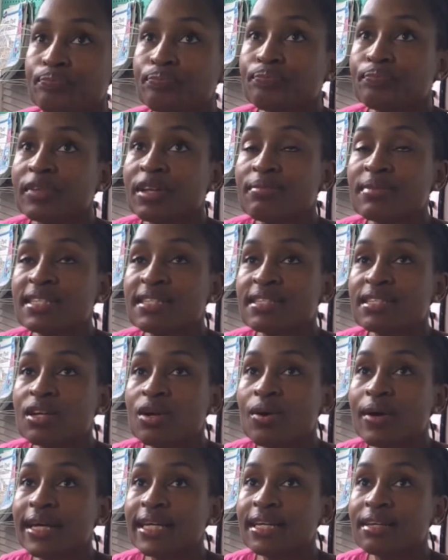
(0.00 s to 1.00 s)
Let me see how
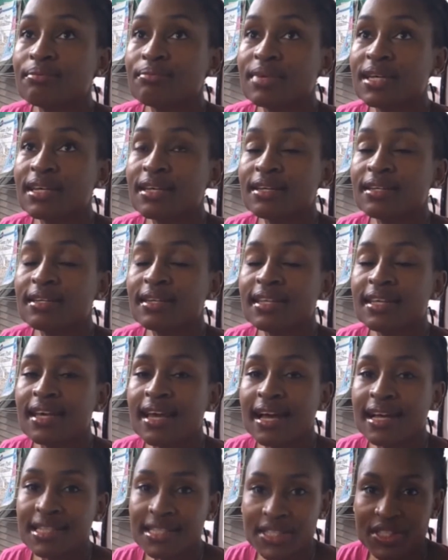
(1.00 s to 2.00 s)
I can make the
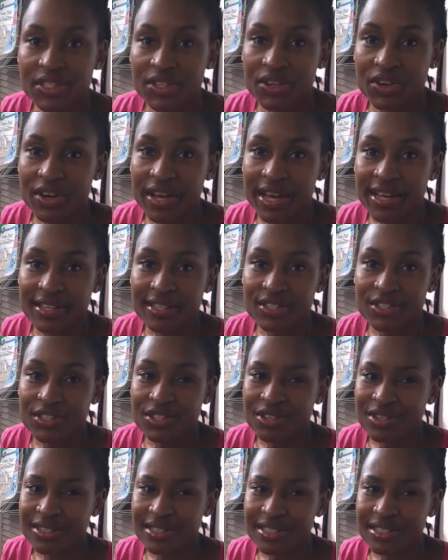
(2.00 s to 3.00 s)
answer as
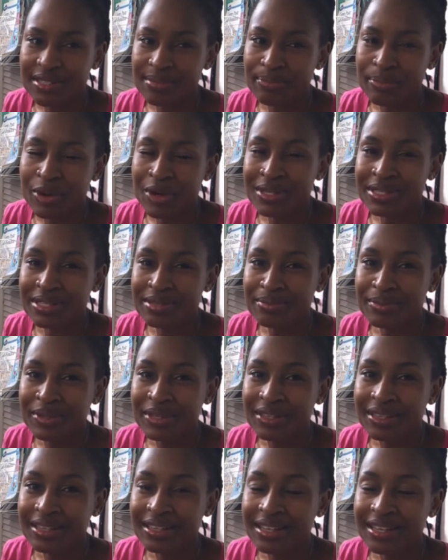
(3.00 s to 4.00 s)
short as possible.